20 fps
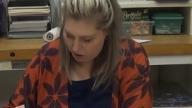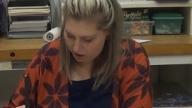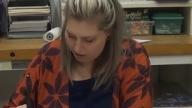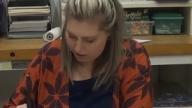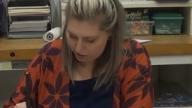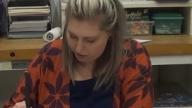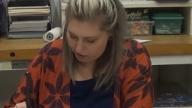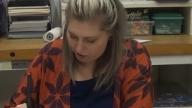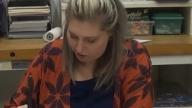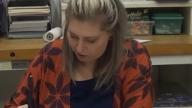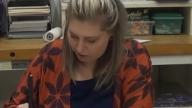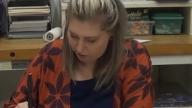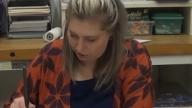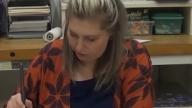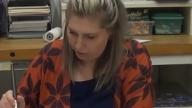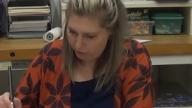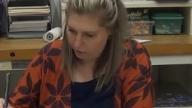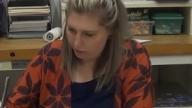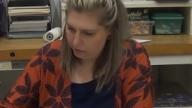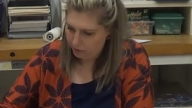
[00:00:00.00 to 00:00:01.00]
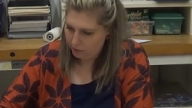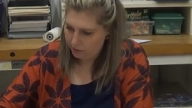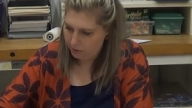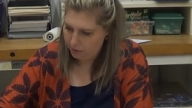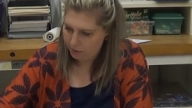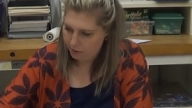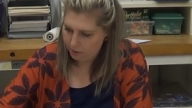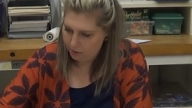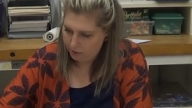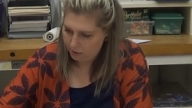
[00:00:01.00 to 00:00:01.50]
onto
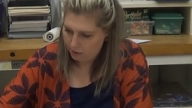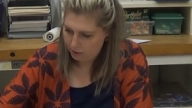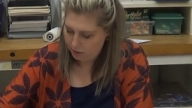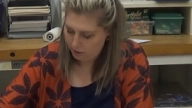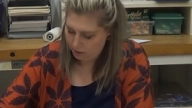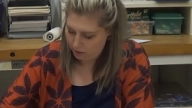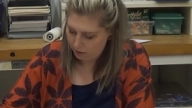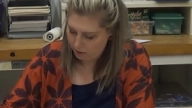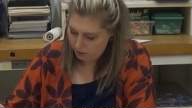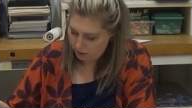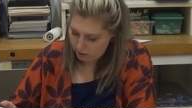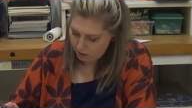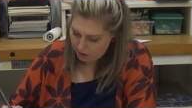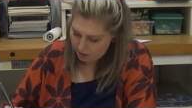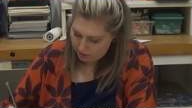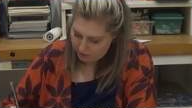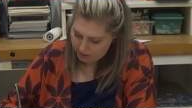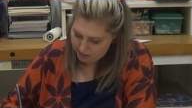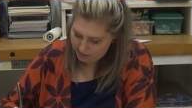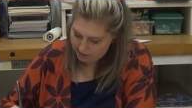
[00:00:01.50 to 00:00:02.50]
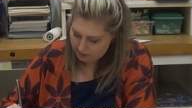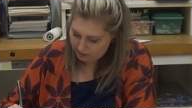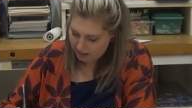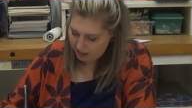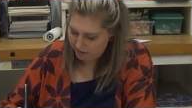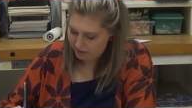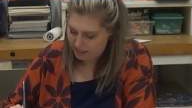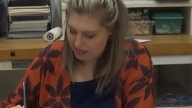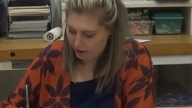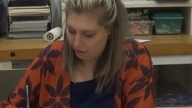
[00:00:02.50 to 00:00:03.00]
these
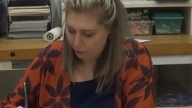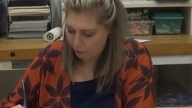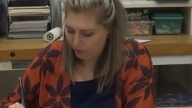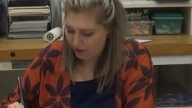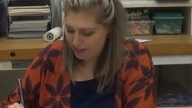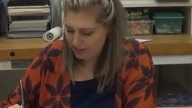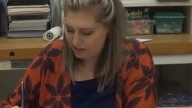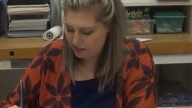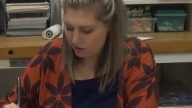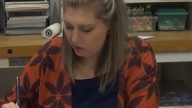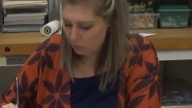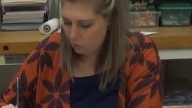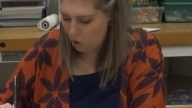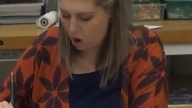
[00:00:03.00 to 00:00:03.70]
leaves. Now the reason